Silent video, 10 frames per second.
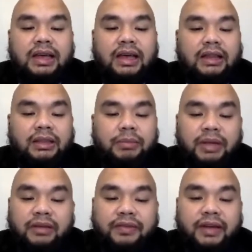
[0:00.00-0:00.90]
and the
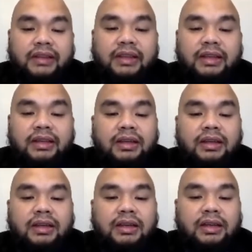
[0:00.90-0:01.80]
main finding,
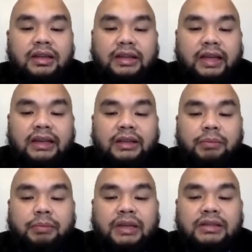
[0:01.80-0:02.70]
it cannot
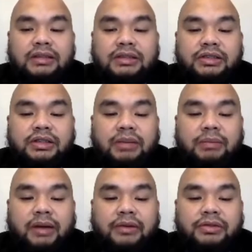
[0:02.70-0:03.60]
replace the surgical
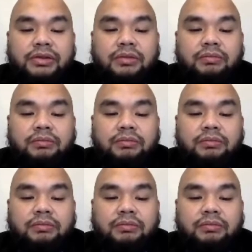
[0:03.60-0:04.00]
microscope.